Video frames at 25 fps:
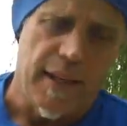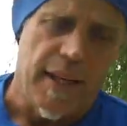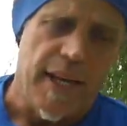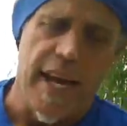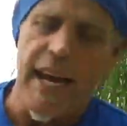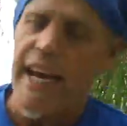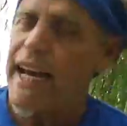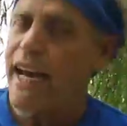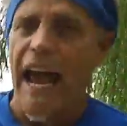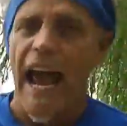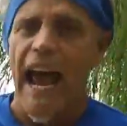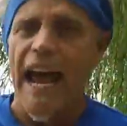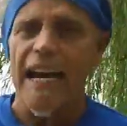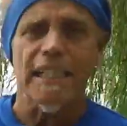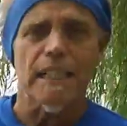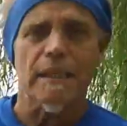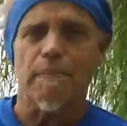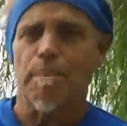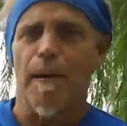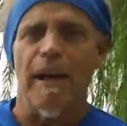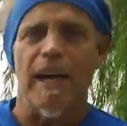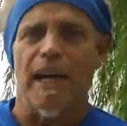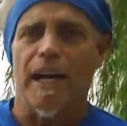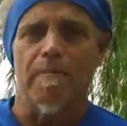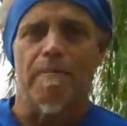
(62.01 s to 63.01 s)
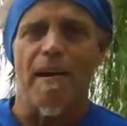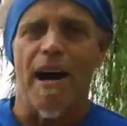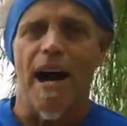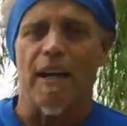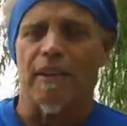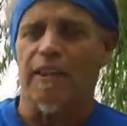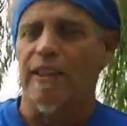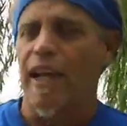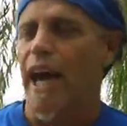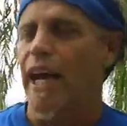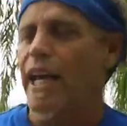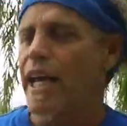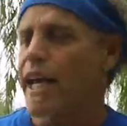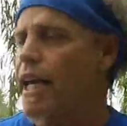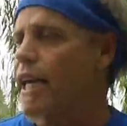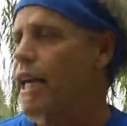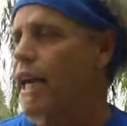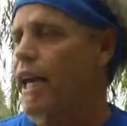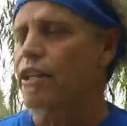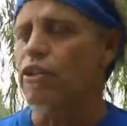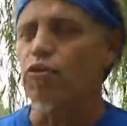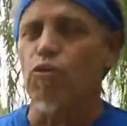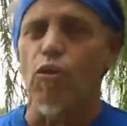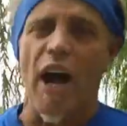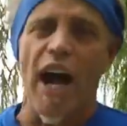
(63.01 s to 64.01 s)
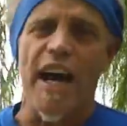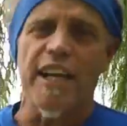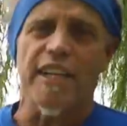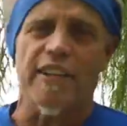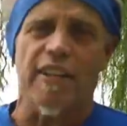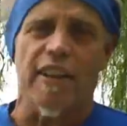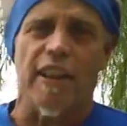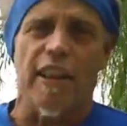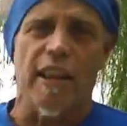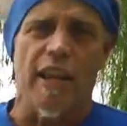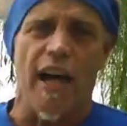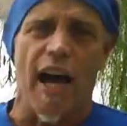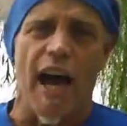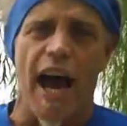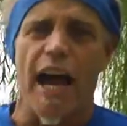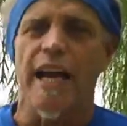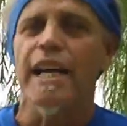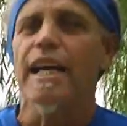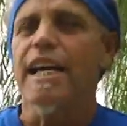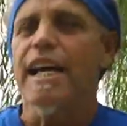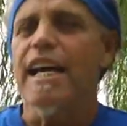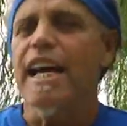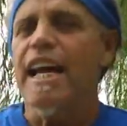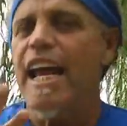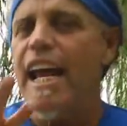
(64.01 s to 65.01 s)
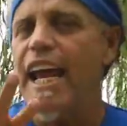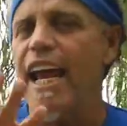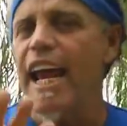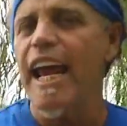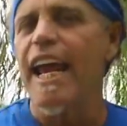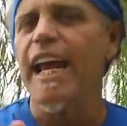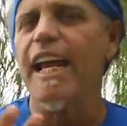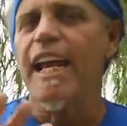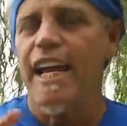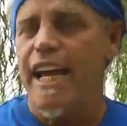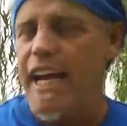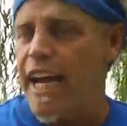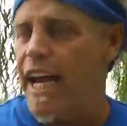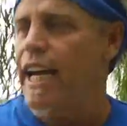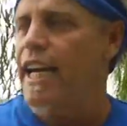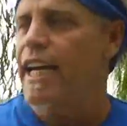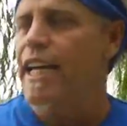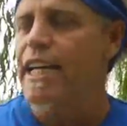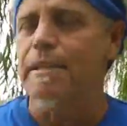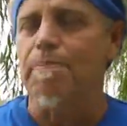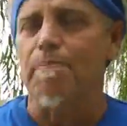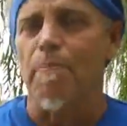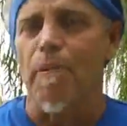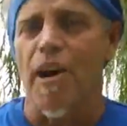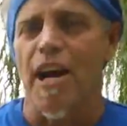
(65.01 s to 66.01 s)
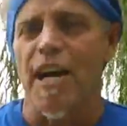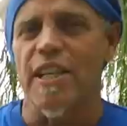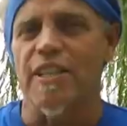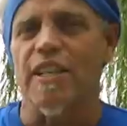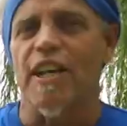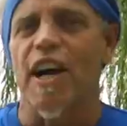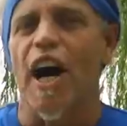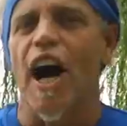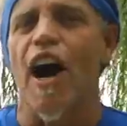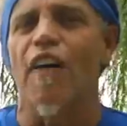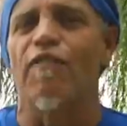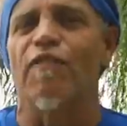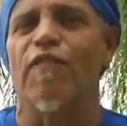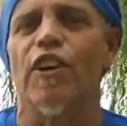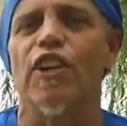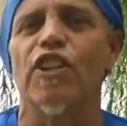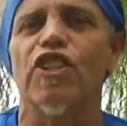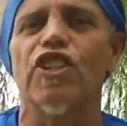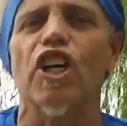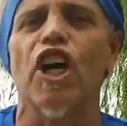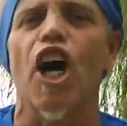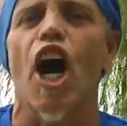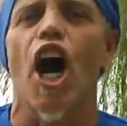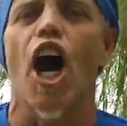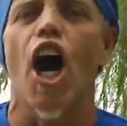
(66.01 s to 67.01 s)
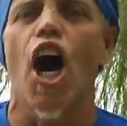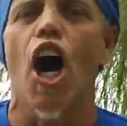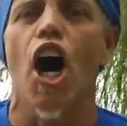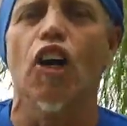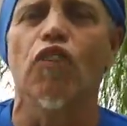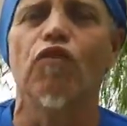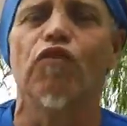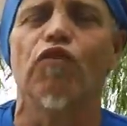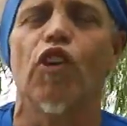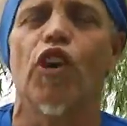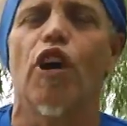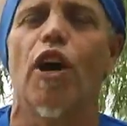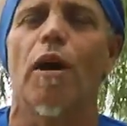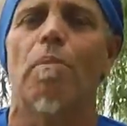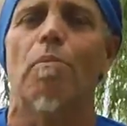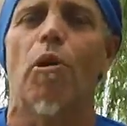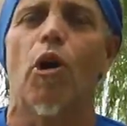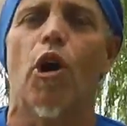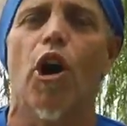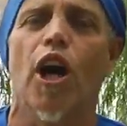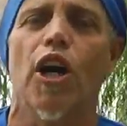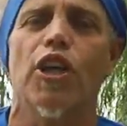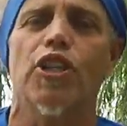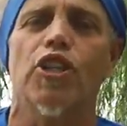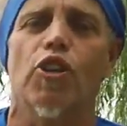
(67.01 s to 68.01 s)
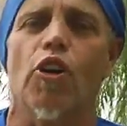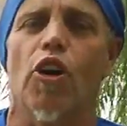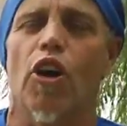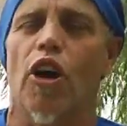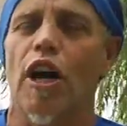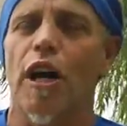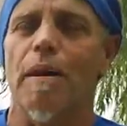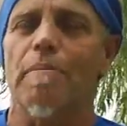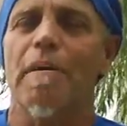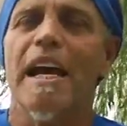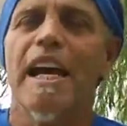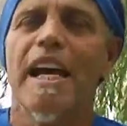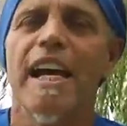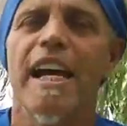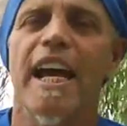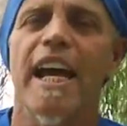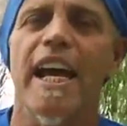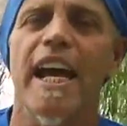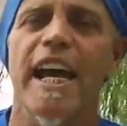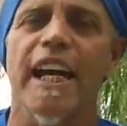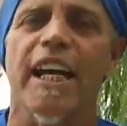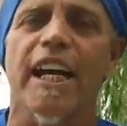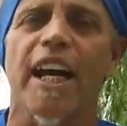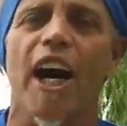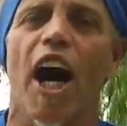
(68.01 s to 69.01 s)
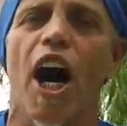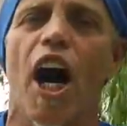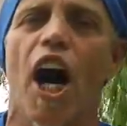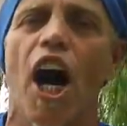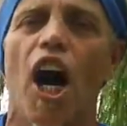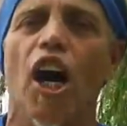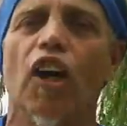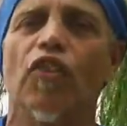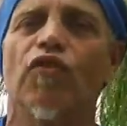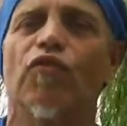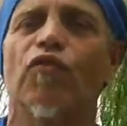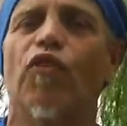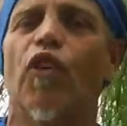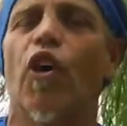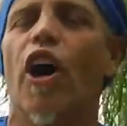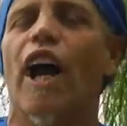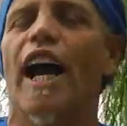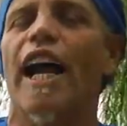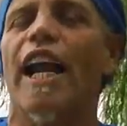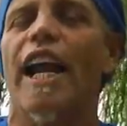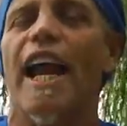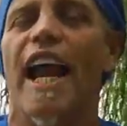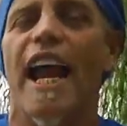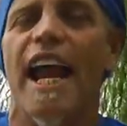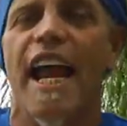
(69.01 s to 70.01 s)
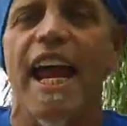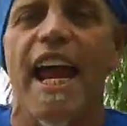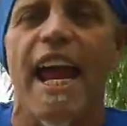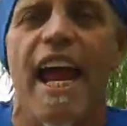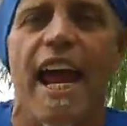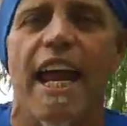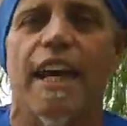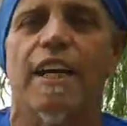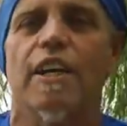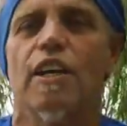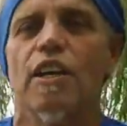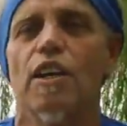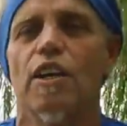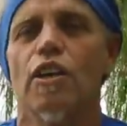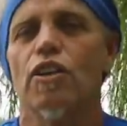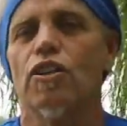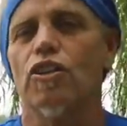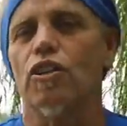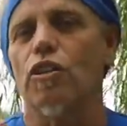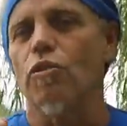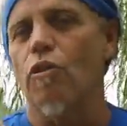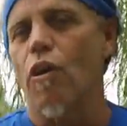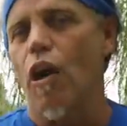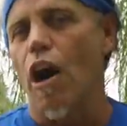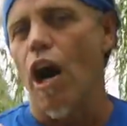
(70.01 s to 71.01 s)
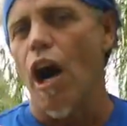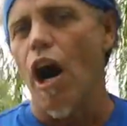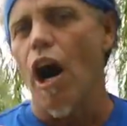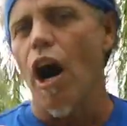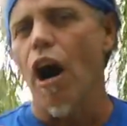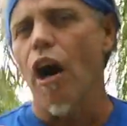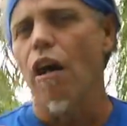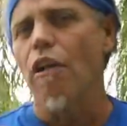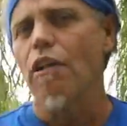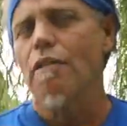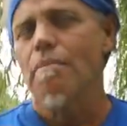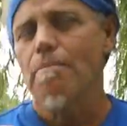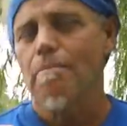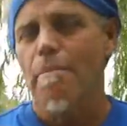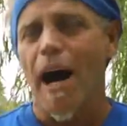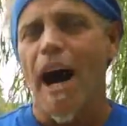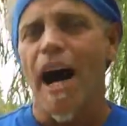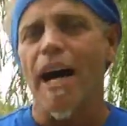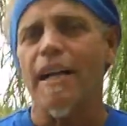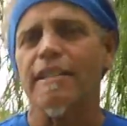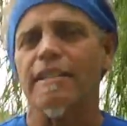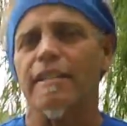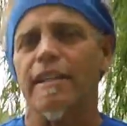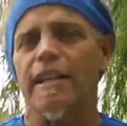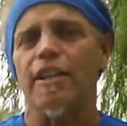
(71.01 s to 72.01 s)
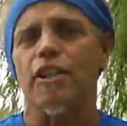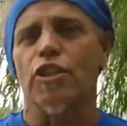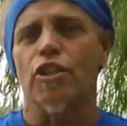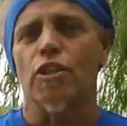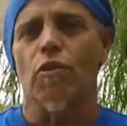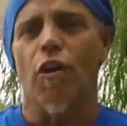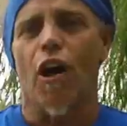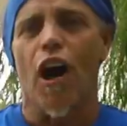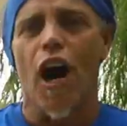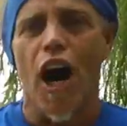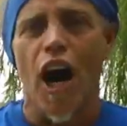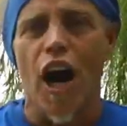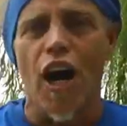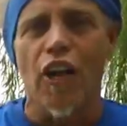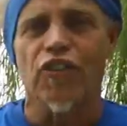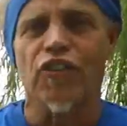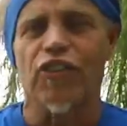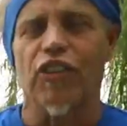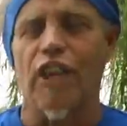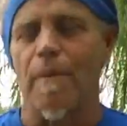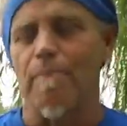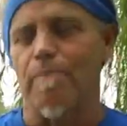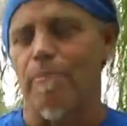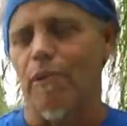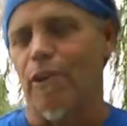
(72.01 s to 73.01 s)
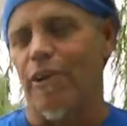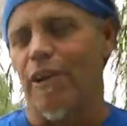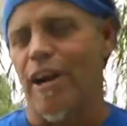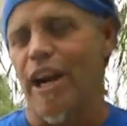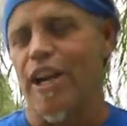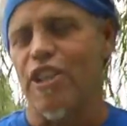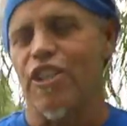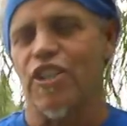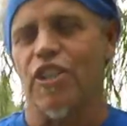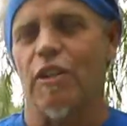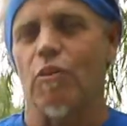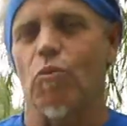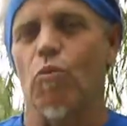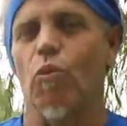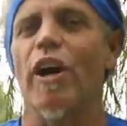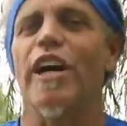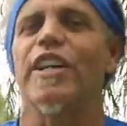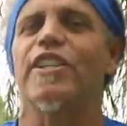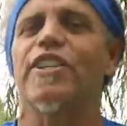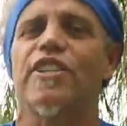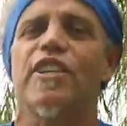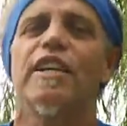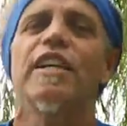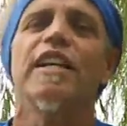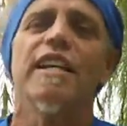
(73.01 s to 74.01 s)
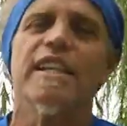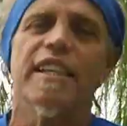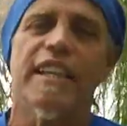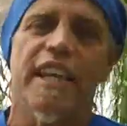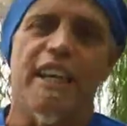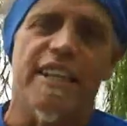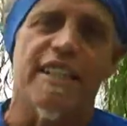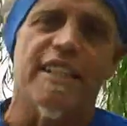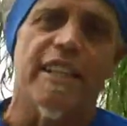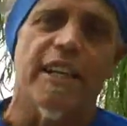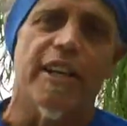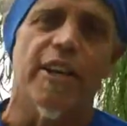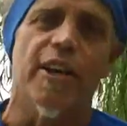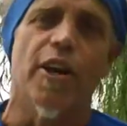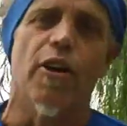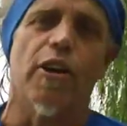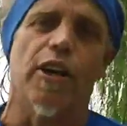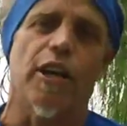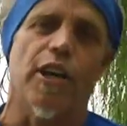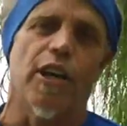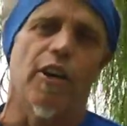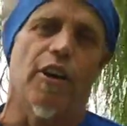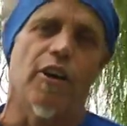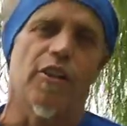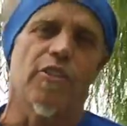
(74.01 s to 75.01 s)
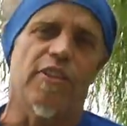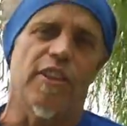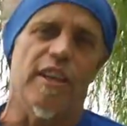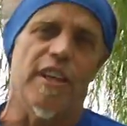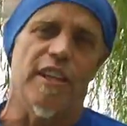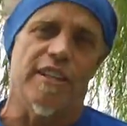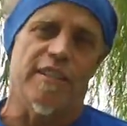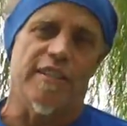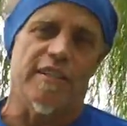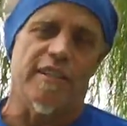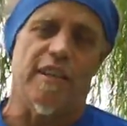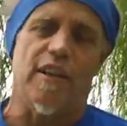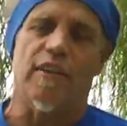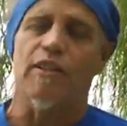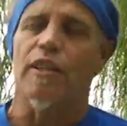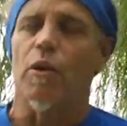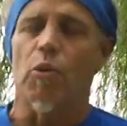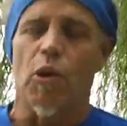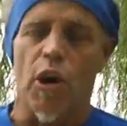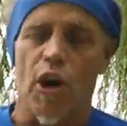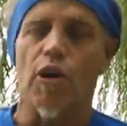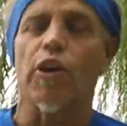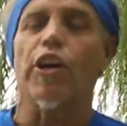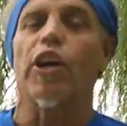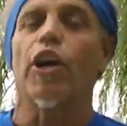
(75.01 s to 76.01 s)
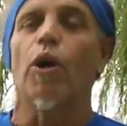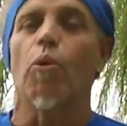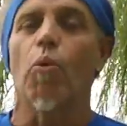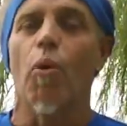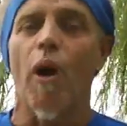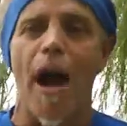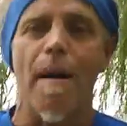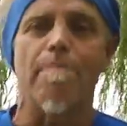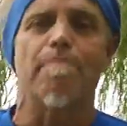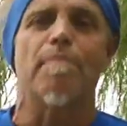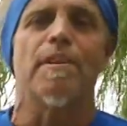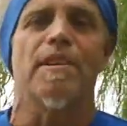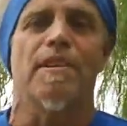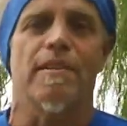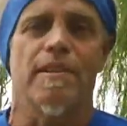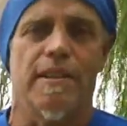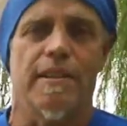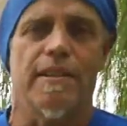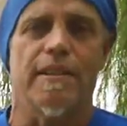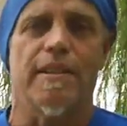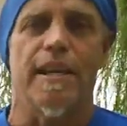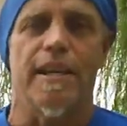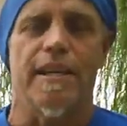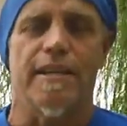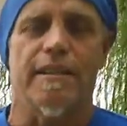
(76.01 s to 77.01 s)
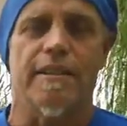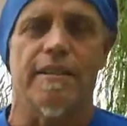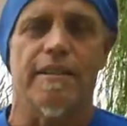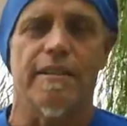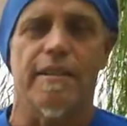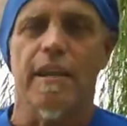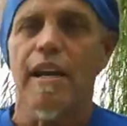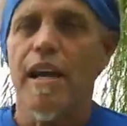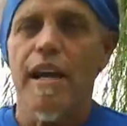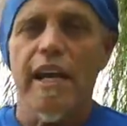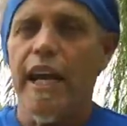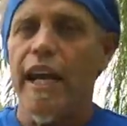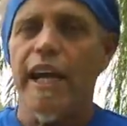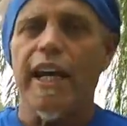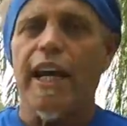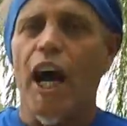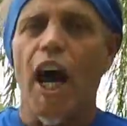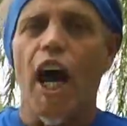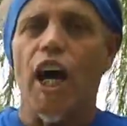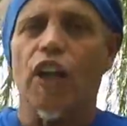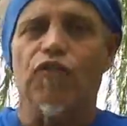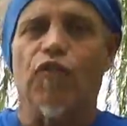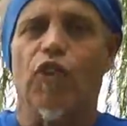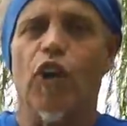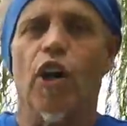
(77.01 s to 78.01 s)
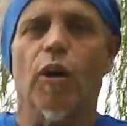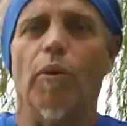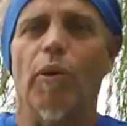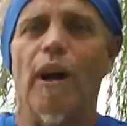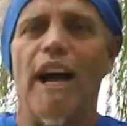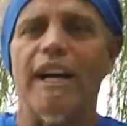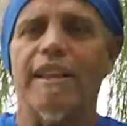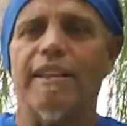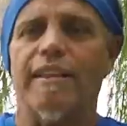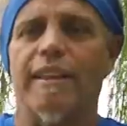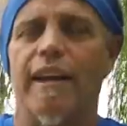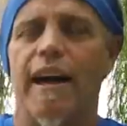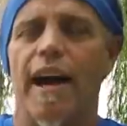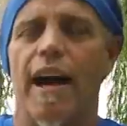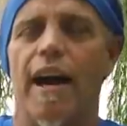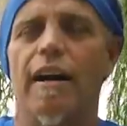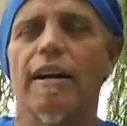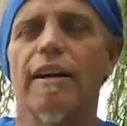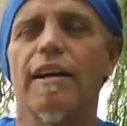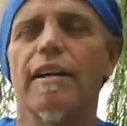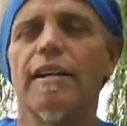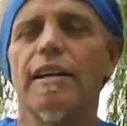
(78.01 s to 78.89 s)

He can't speak about that. He gets right to the line. He, in his press conference, called for a moratorium. He called for an end to all moxie, to all separation, which is the nuclear thesis, the nuclear weapon thesis. He called for it right there.